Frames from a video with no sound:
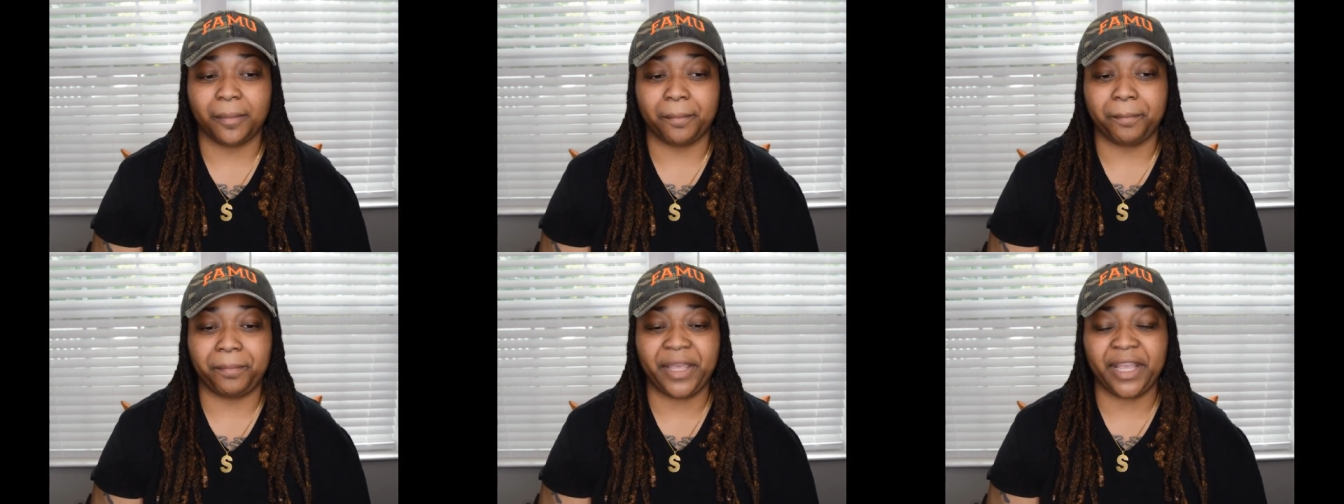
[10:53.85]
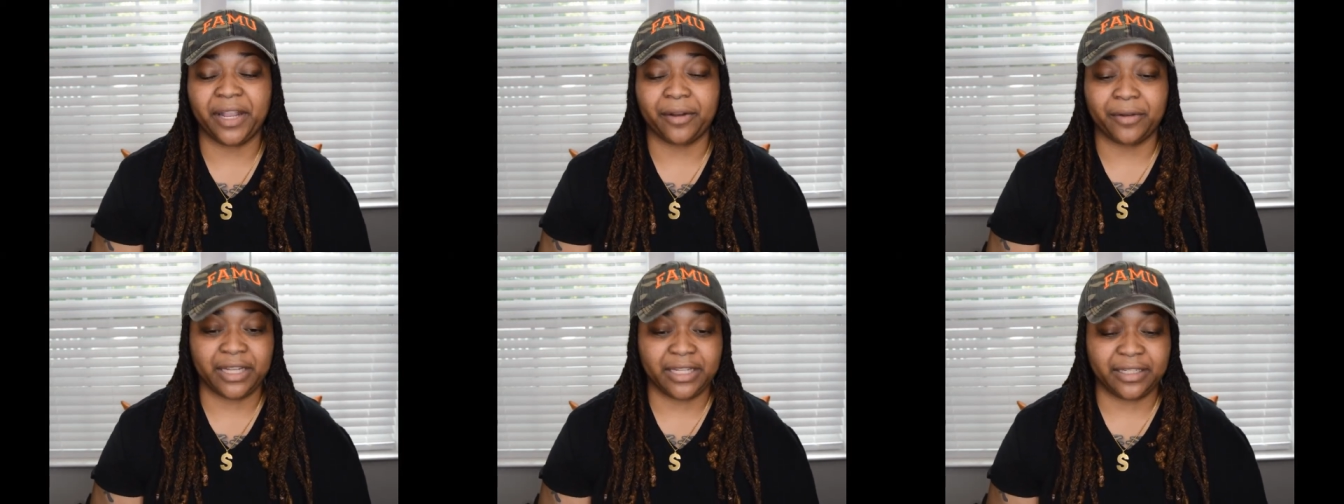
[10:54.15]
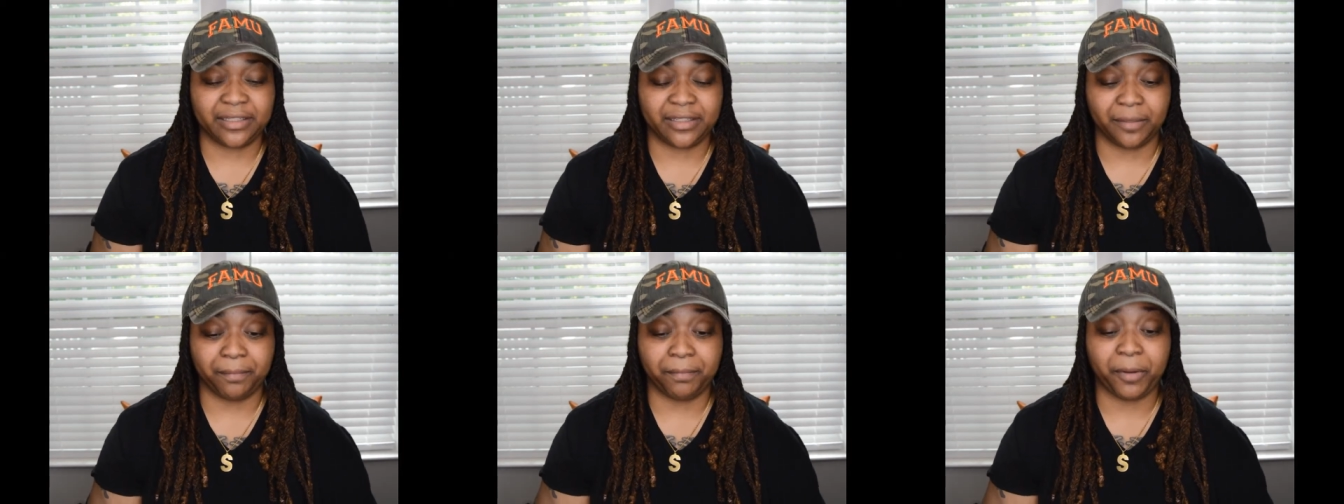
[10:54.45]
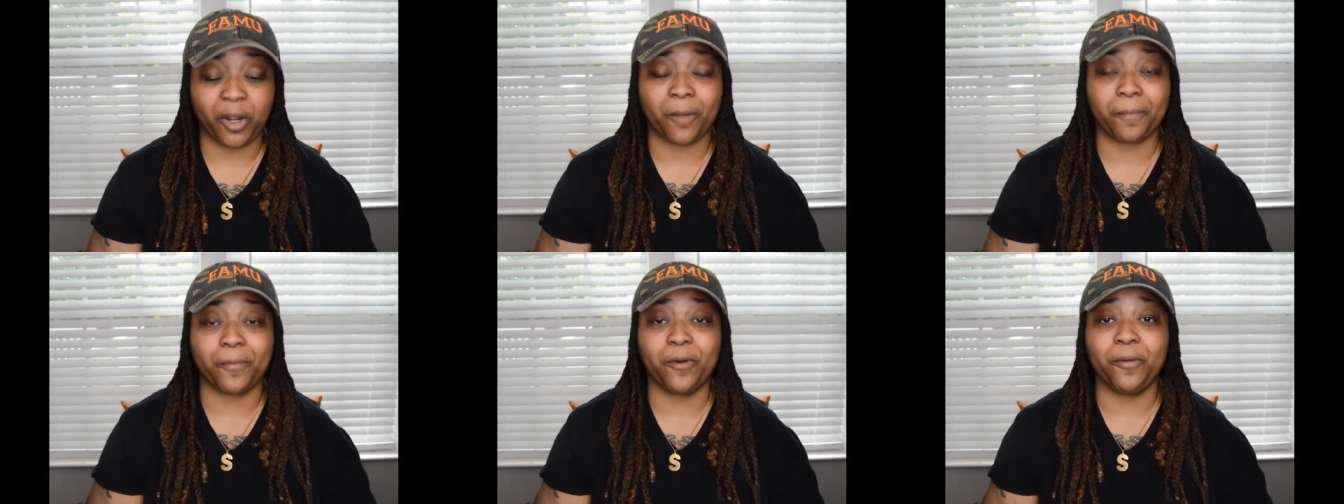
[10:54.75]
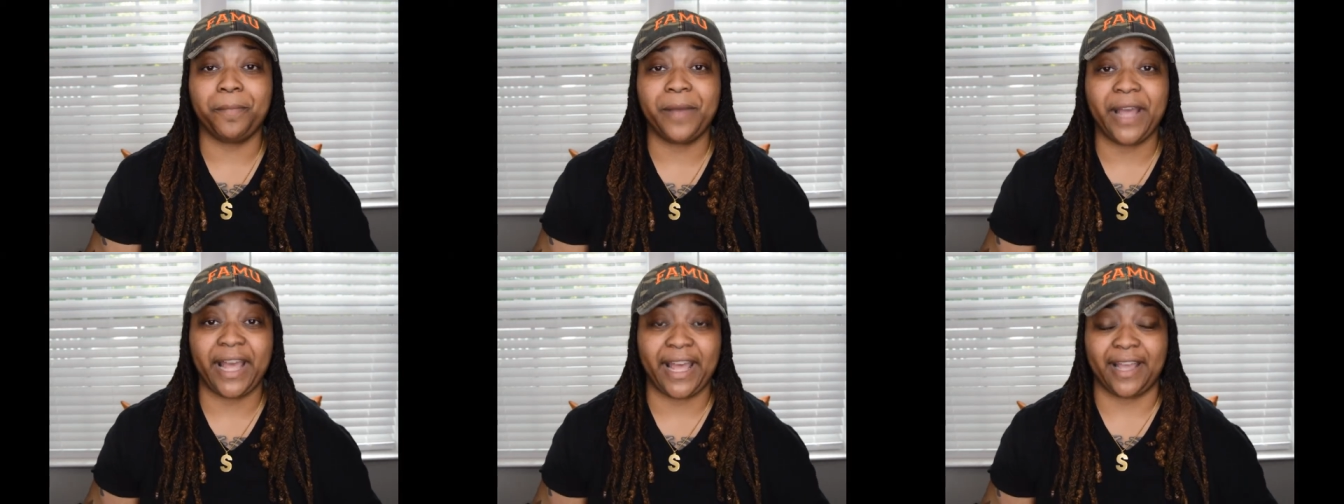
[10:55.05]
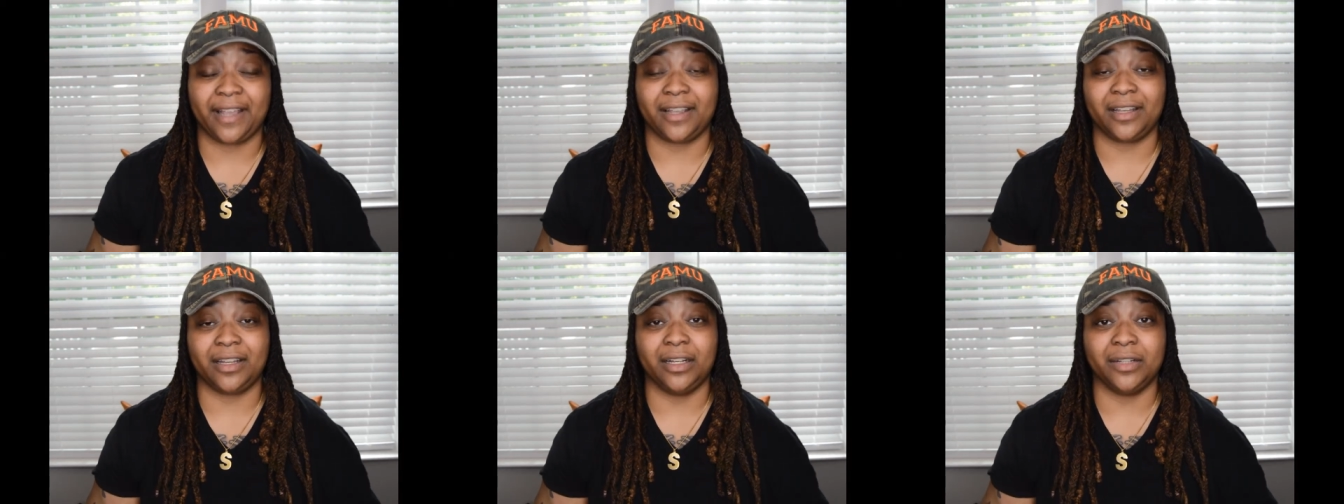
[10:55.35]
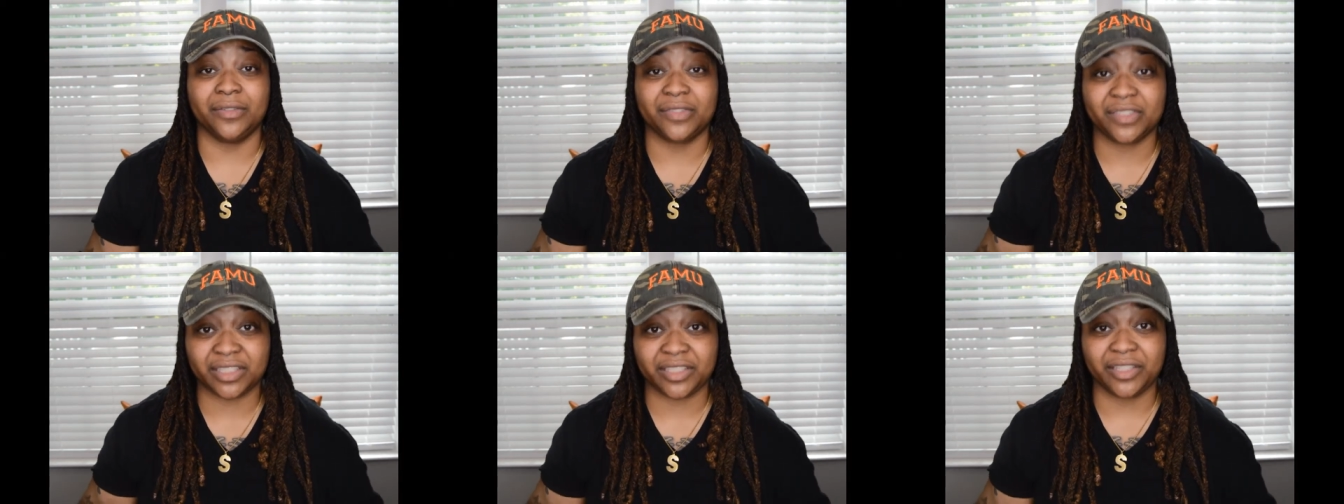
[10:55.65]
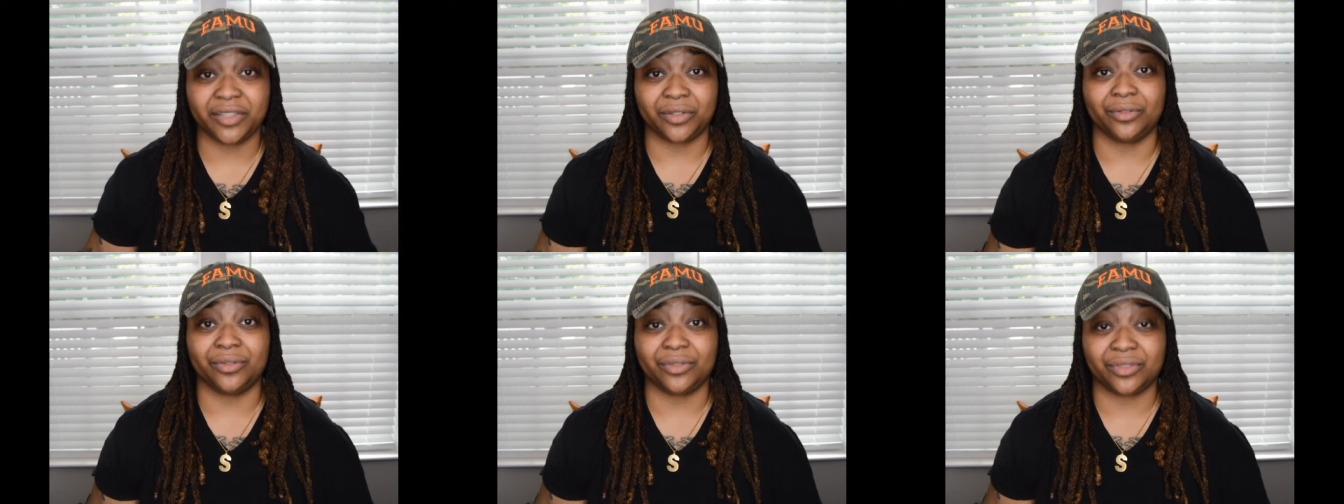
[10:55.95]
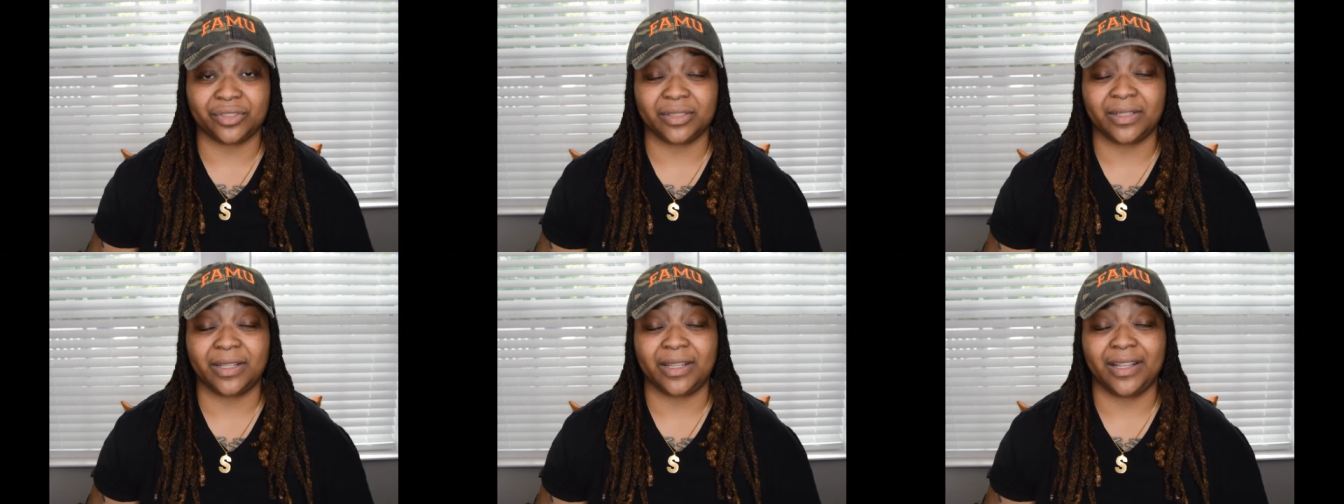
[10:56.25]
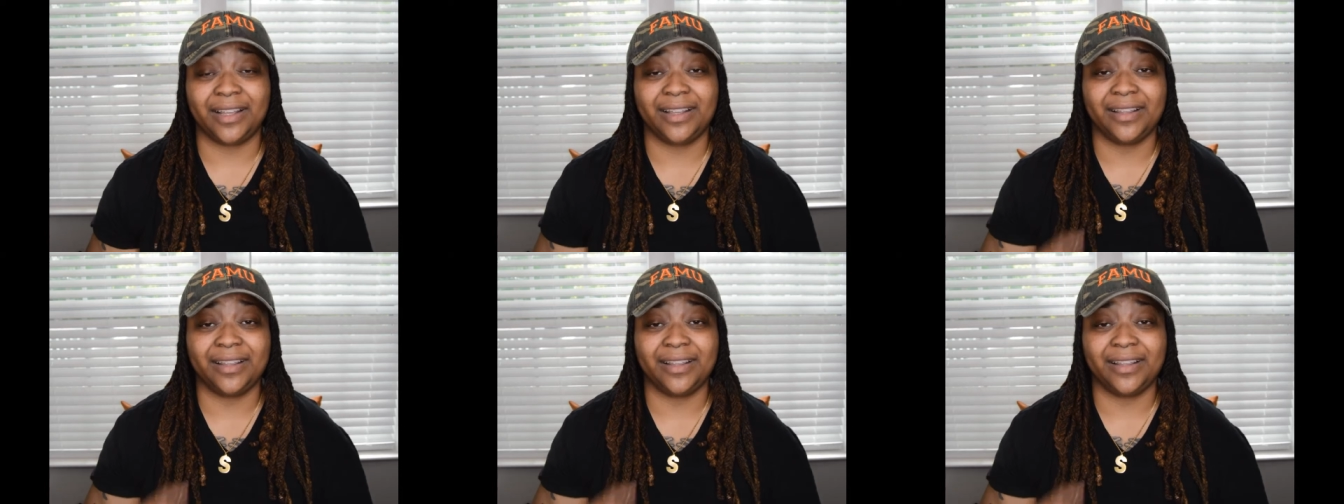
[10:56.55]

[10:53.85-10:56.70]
the purple pack of Skittles,